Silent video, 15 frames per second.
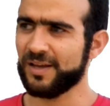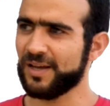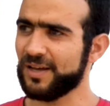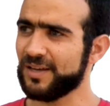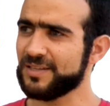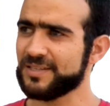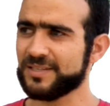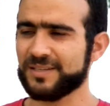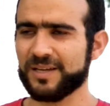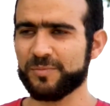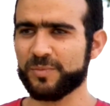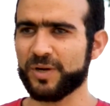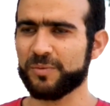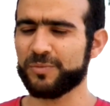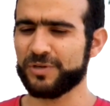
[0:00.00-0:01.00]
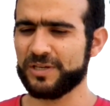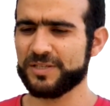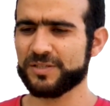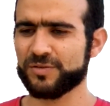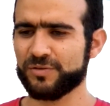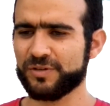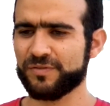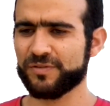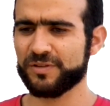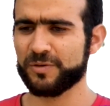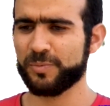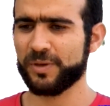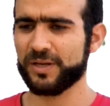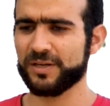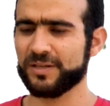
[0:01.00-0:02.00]
I said, I'm, I'm really sorry for their
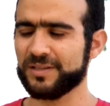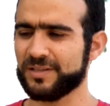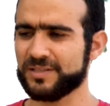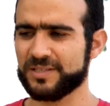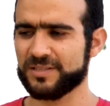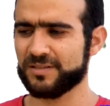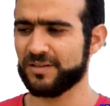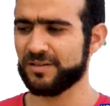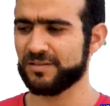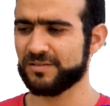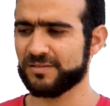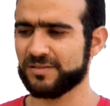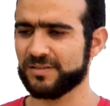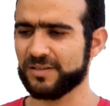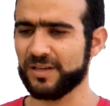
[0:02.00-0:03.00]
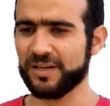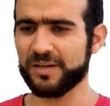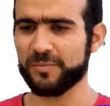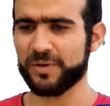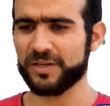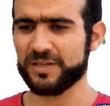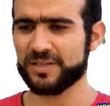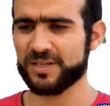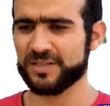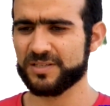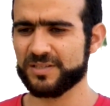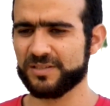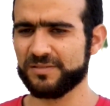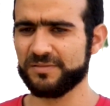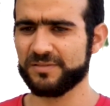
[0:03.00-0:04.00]
pain. This is not uh, my
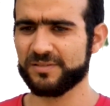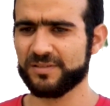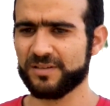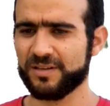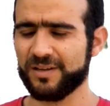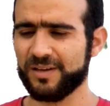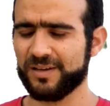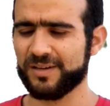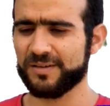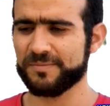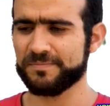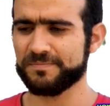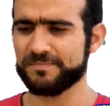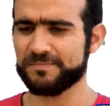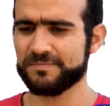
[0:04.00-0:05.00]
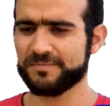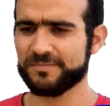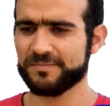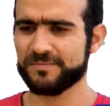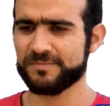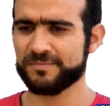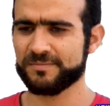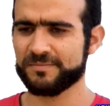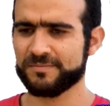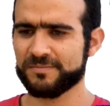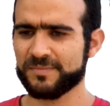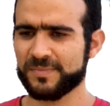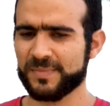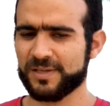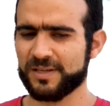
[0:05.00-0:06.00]
intention. Um,
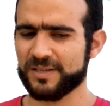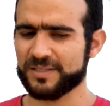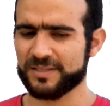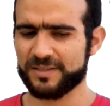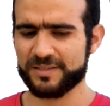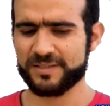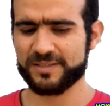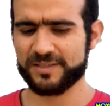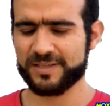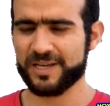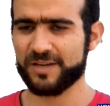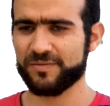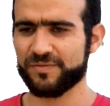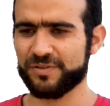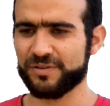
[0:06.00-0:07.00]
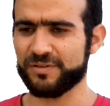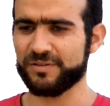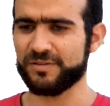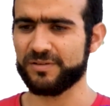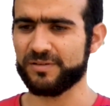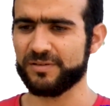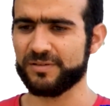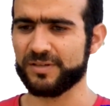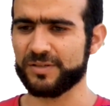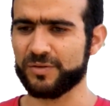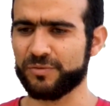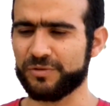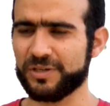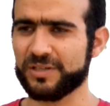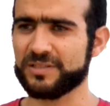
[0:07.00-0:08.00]
so this is a time for you
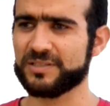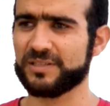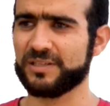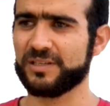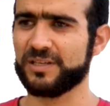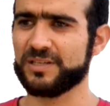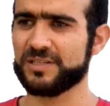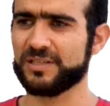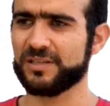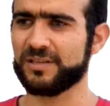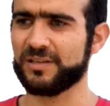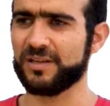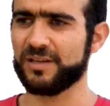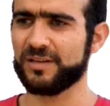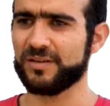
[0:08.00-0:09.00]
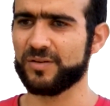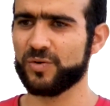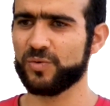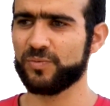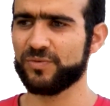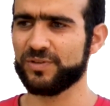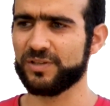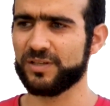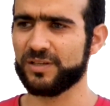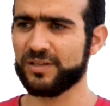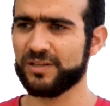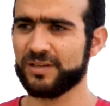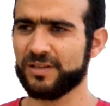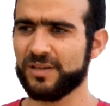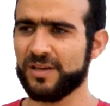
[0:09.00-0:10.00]
know reconciliation and hopefully
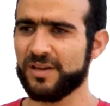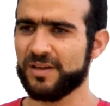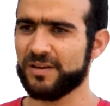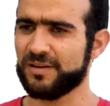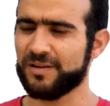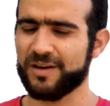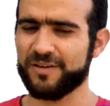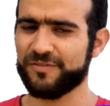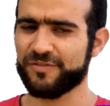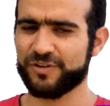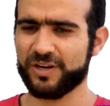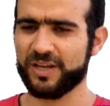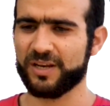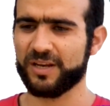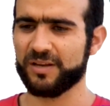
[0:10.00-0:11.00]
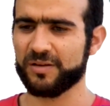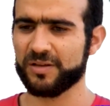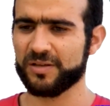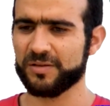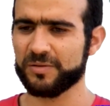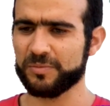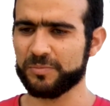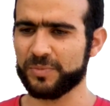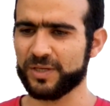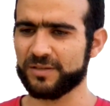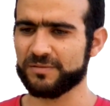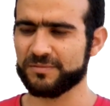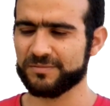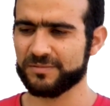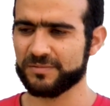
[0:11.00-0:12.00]
not forgetting, but
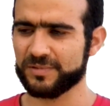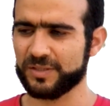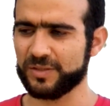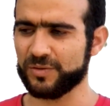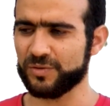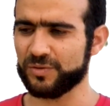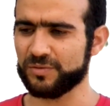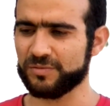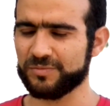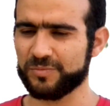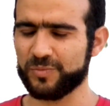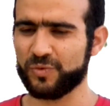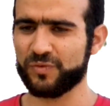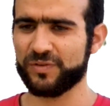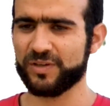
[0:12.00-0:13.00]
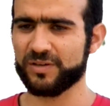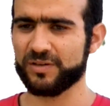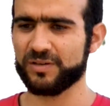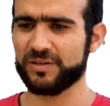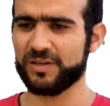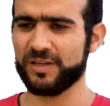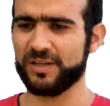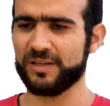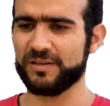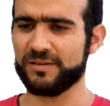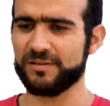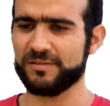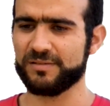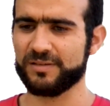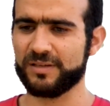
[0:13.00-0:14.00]
you know moving on
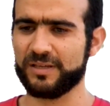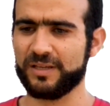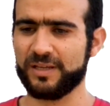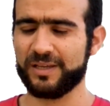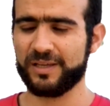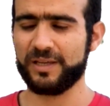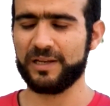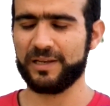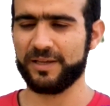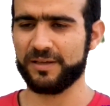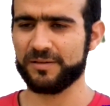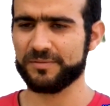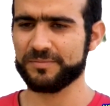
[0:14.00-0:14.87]
and healing.